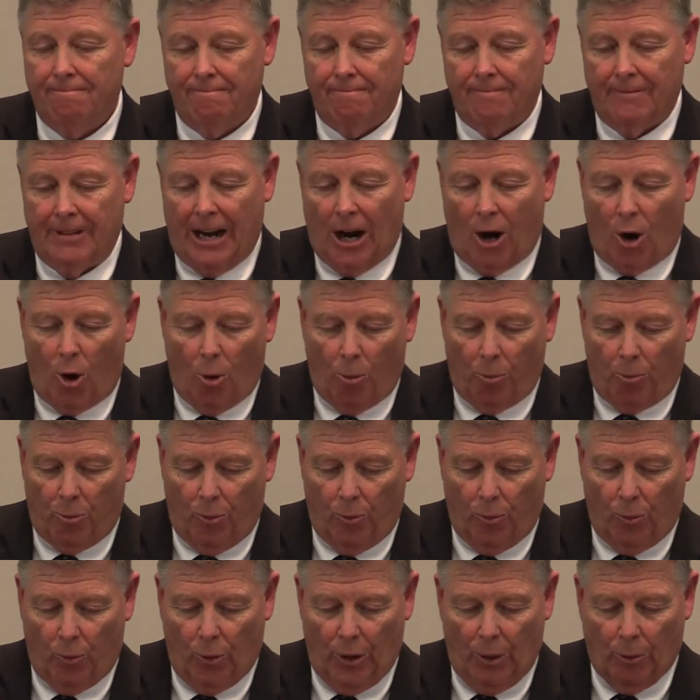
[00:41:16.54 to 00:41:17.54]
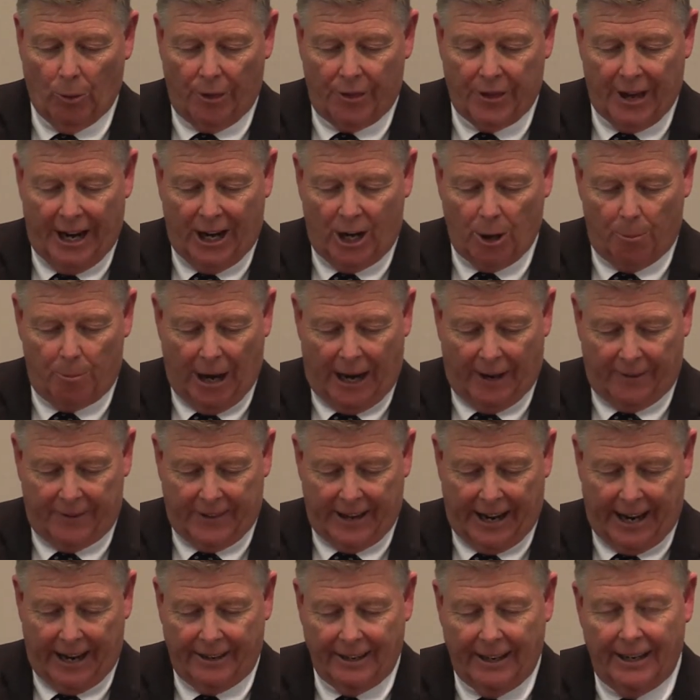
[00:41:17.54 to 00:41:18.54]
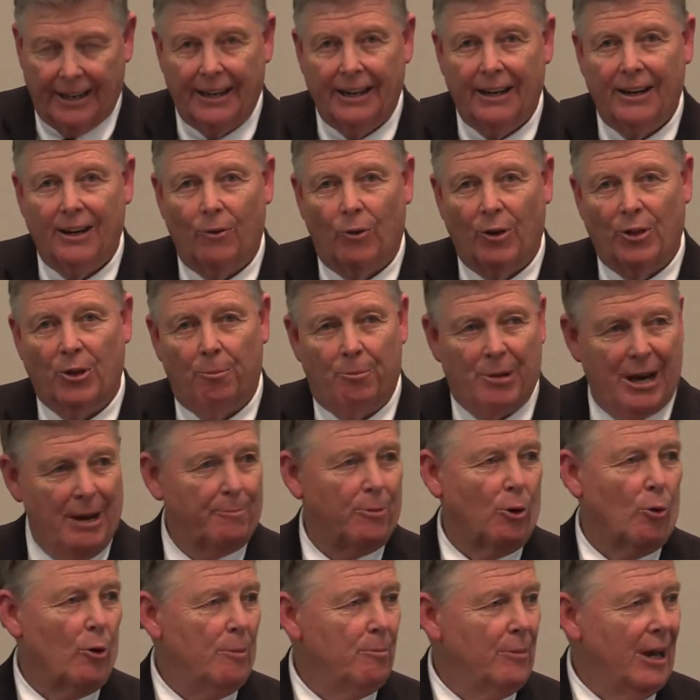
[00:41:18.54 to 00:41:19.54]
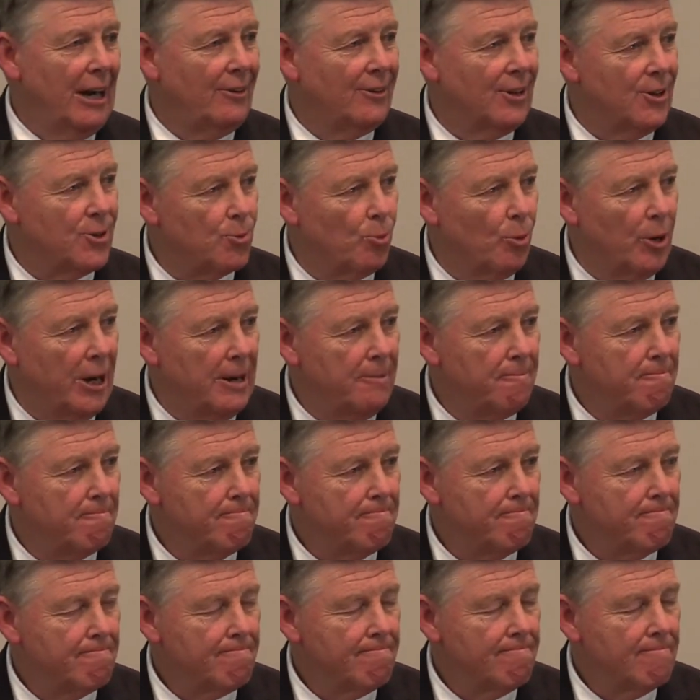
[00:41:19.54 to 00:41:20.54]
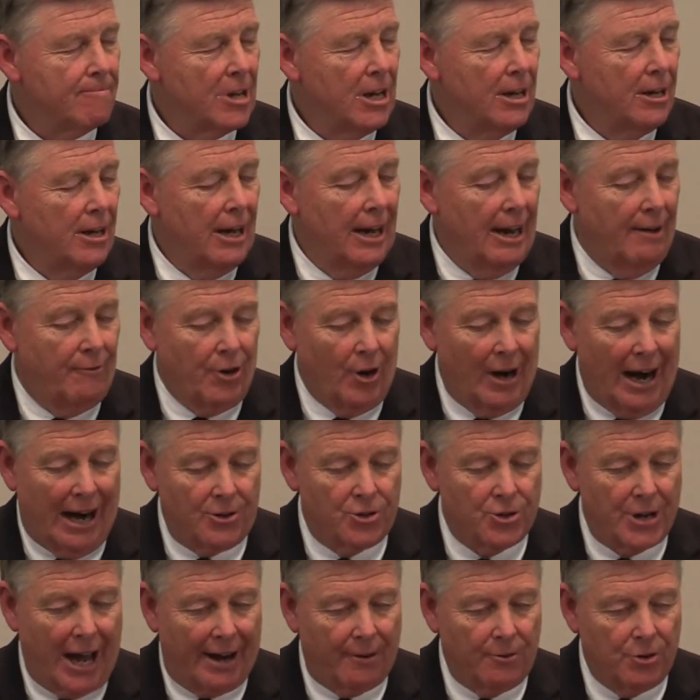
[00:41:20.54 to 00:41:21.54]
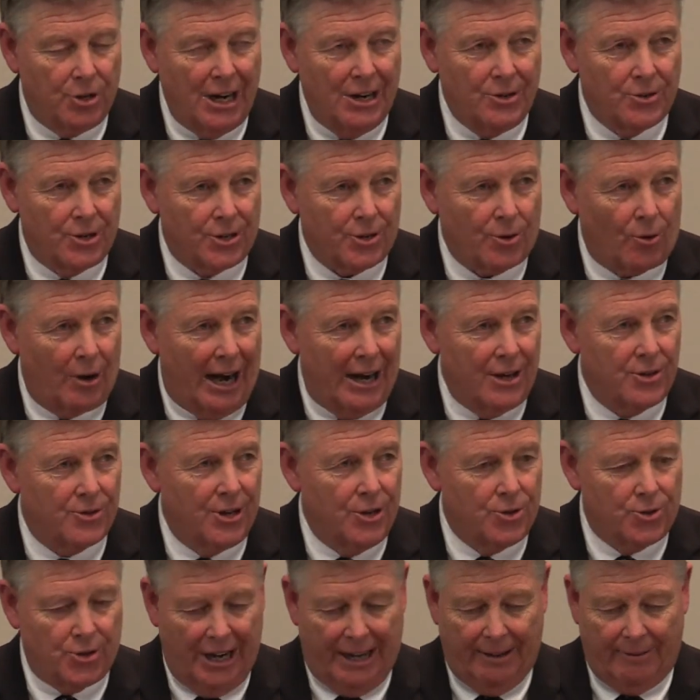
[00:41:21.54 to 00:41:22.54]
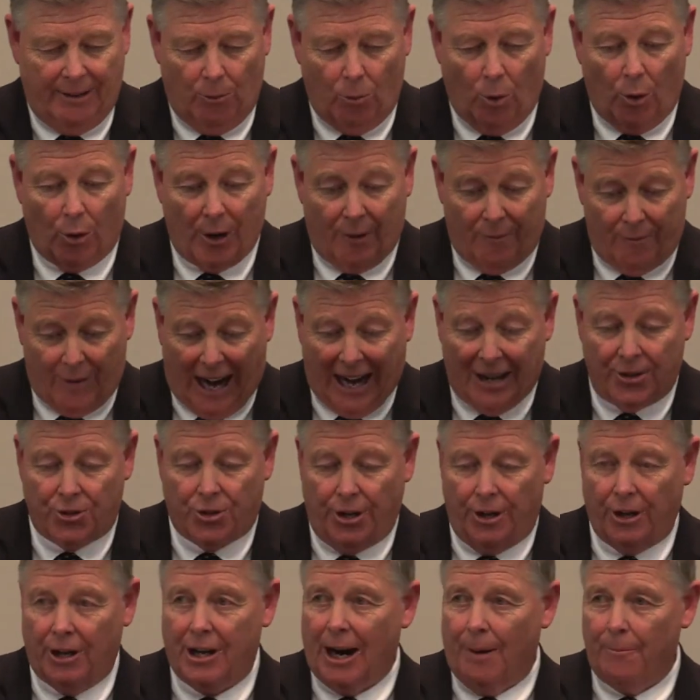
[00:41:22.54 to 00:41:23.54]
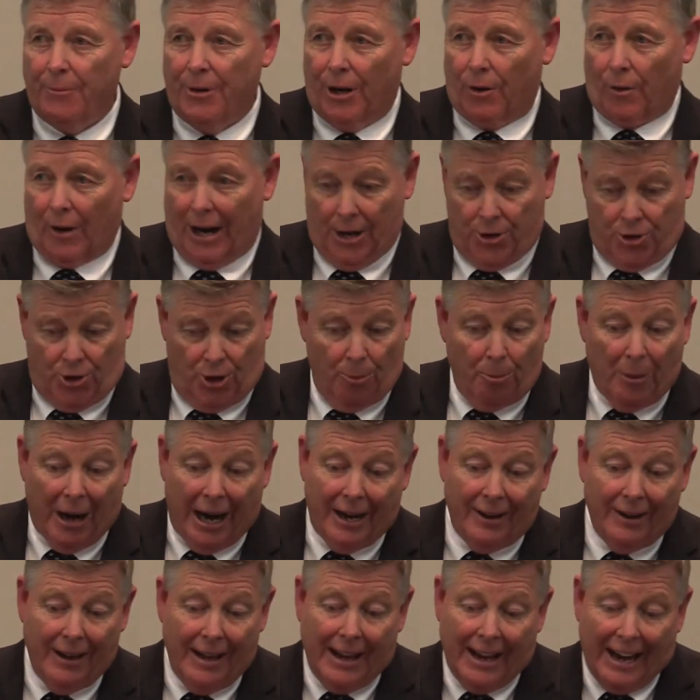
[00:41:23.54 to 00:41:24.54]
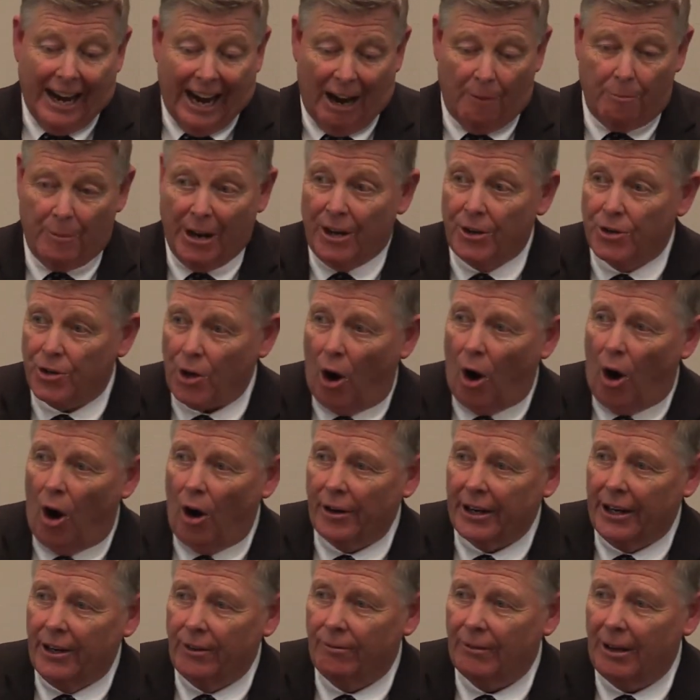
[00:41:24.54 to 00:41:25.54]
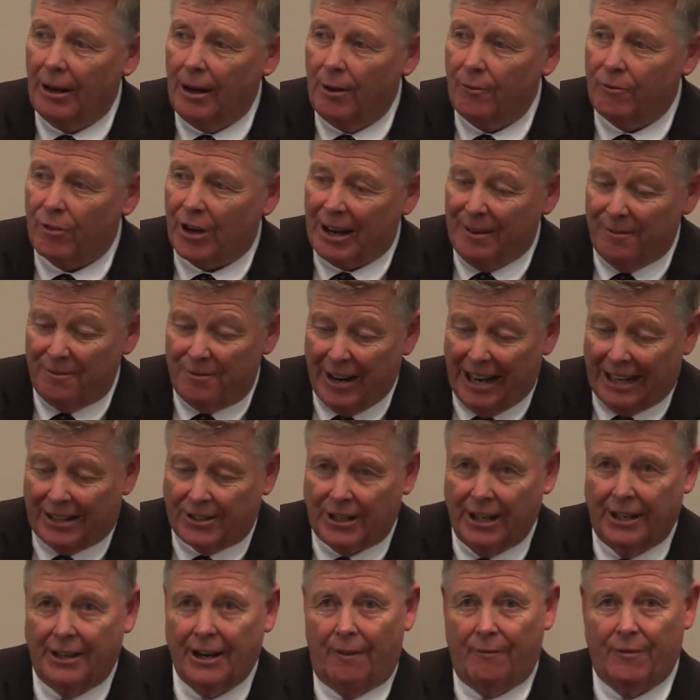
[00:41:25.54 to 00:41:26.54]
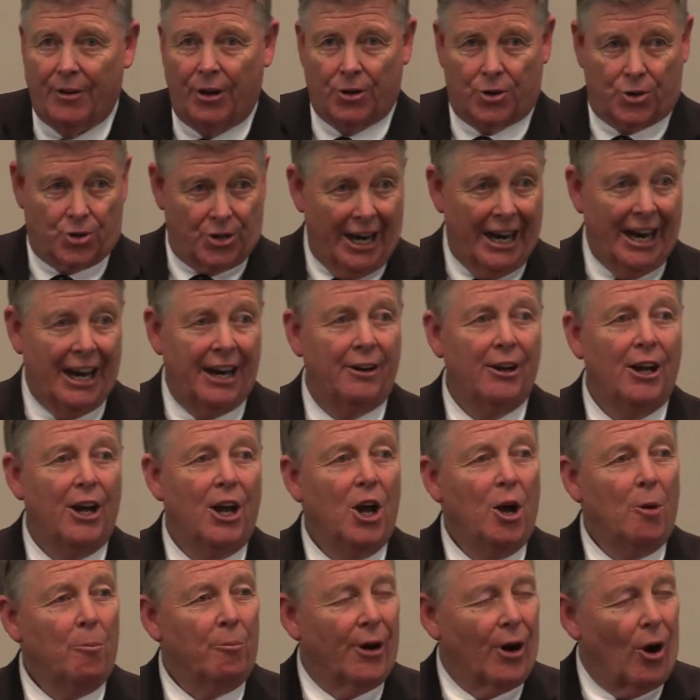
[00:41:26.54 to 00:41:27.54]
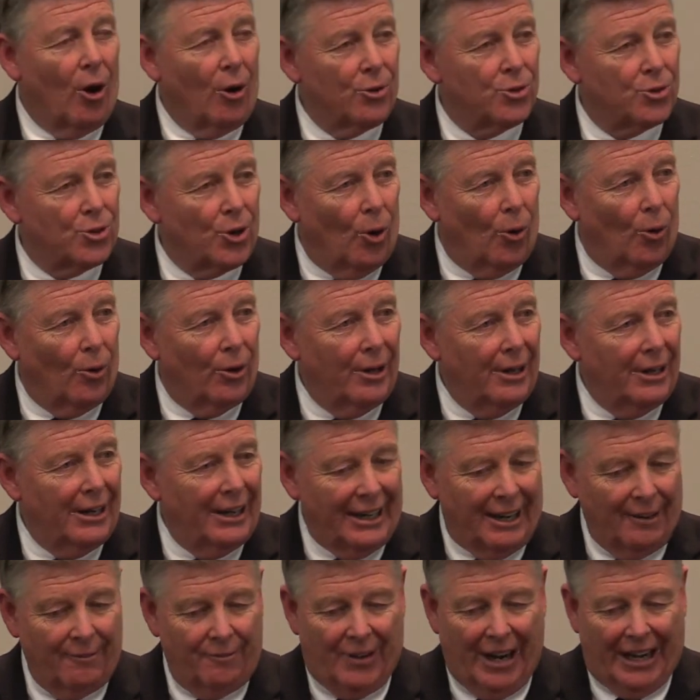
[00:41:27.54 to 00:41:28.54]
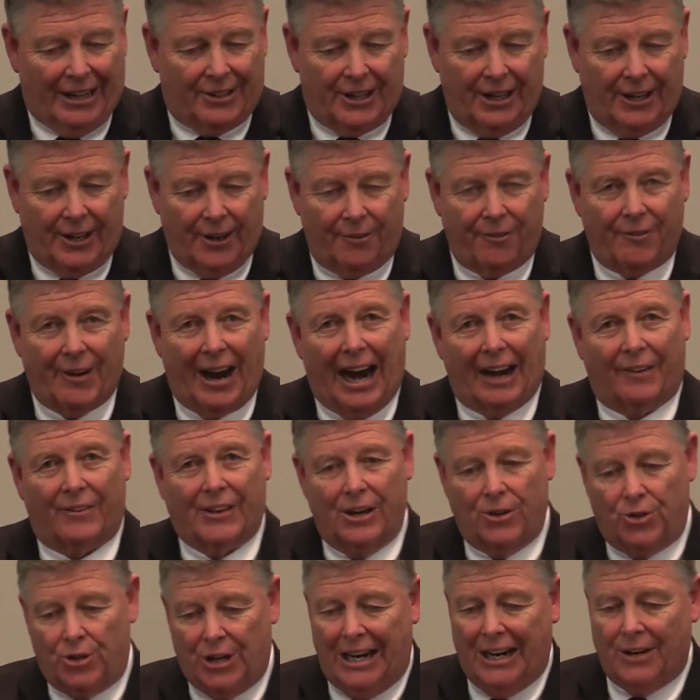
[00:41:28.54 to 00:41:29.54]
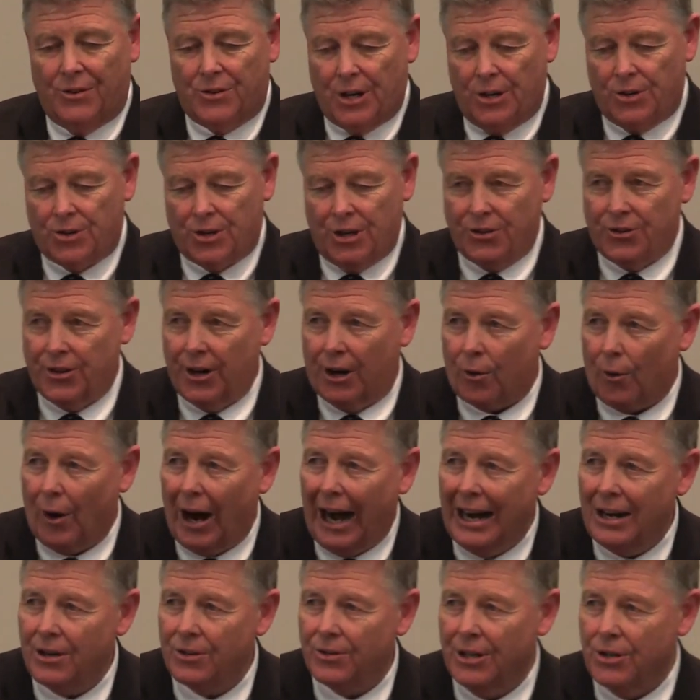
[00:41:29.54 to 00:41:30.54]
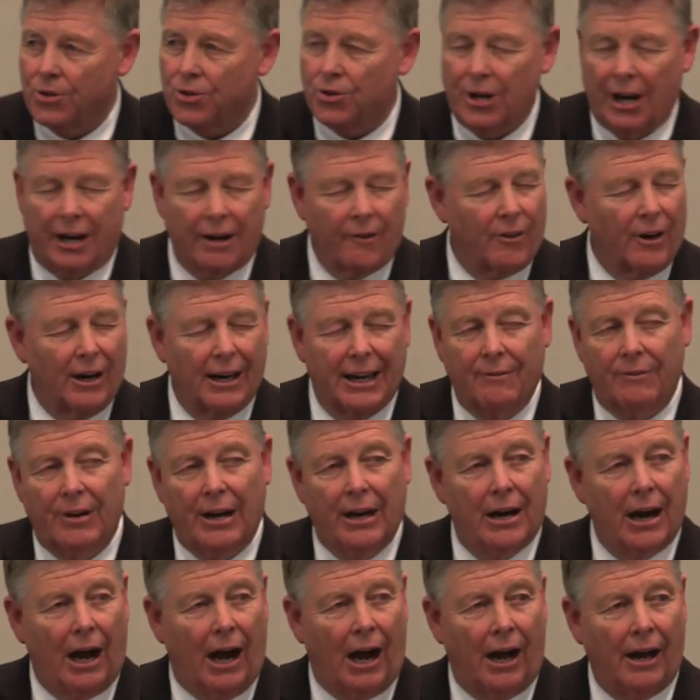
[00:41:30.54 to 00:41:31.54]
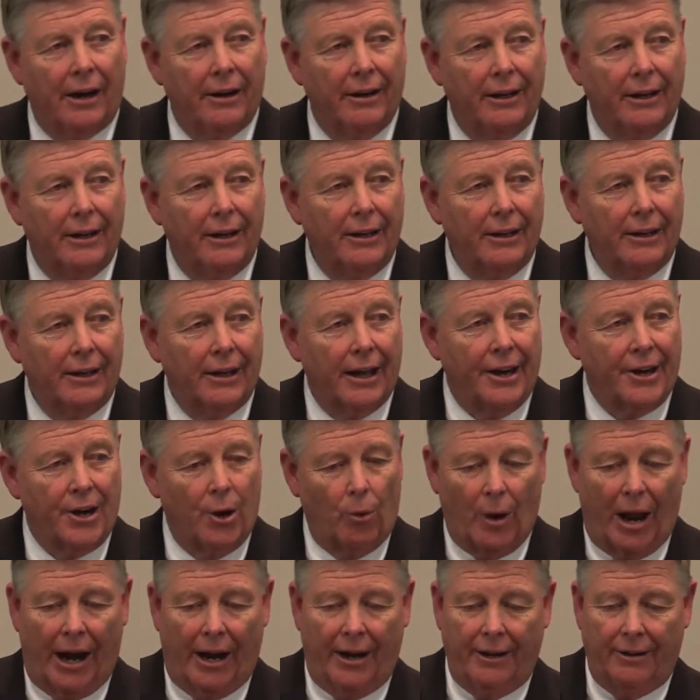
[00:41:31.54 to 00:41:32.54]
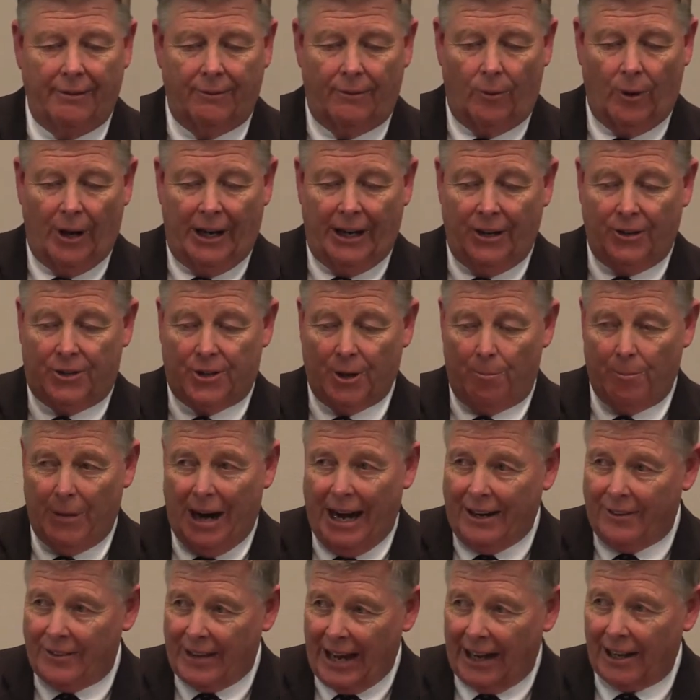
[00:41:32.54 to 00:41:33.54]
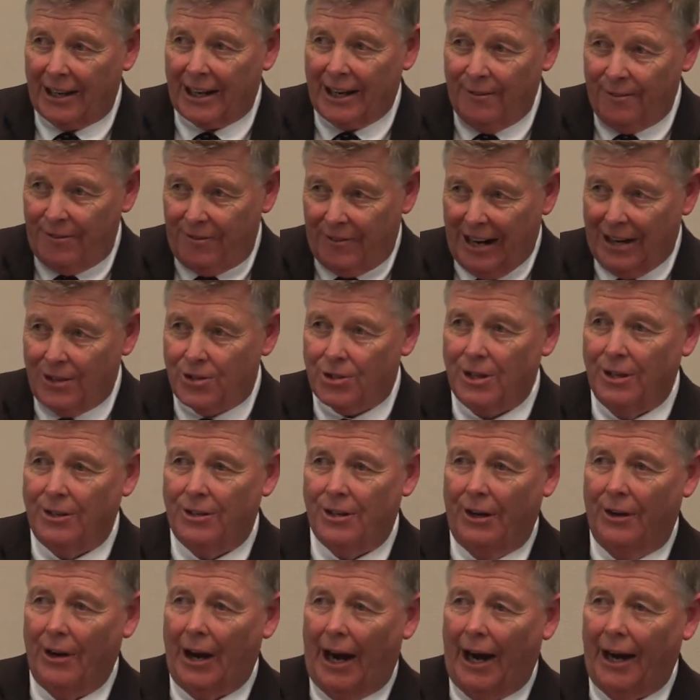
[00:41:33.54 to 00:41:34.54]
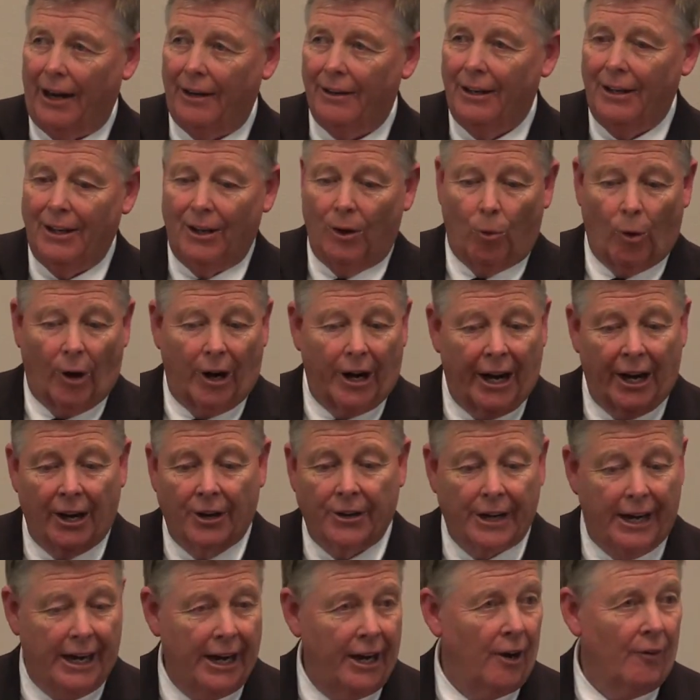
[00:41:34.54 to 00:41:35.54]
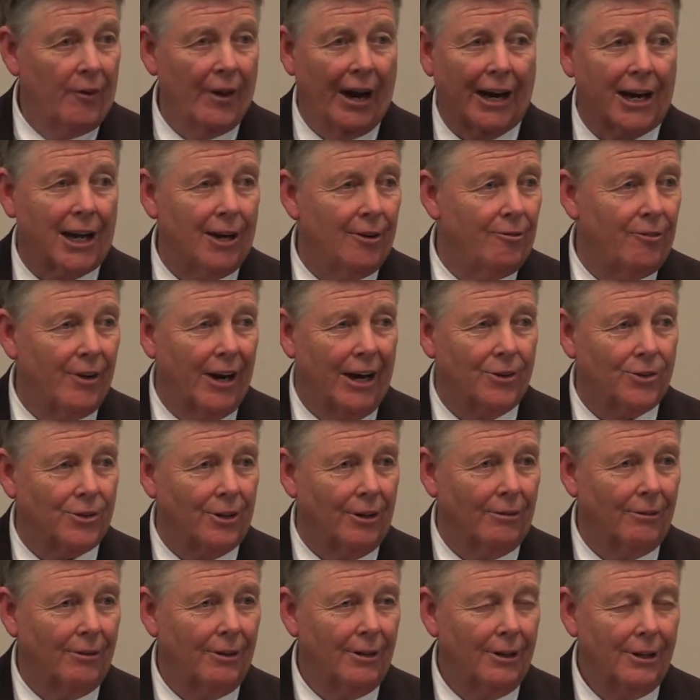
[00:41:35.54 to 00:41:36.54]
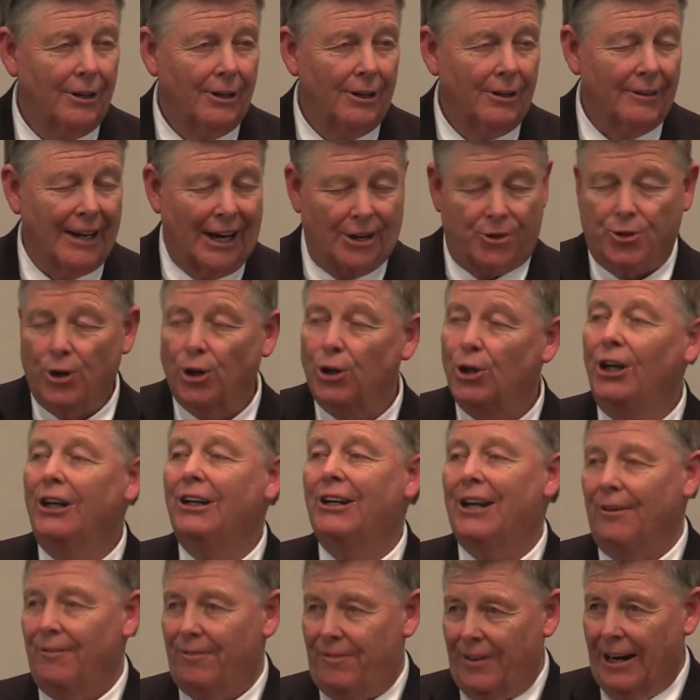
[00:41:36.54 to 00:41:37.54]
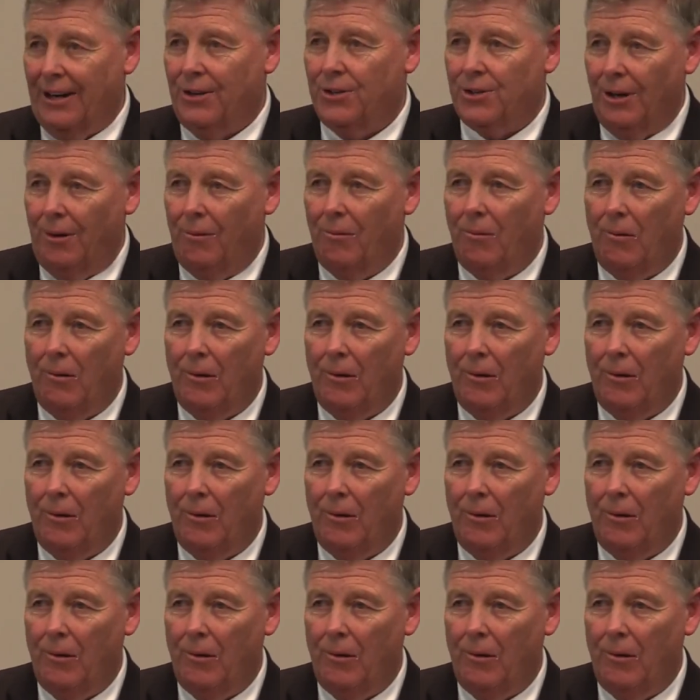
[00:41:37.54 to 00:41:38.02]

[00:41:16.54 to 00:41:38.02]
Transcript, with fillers: And I hope we will think about that for the people we meet this week. If you're outside of Jesus Christ this evening, we want to invite you to come to Christ. You may have been taught and, and convicted of your sin, but also convicted of the fact that Jesus is the Christ, the Son of the living God, and you're willing, willing to make that confession tonight. We're here to hear that confession. That's the good confession.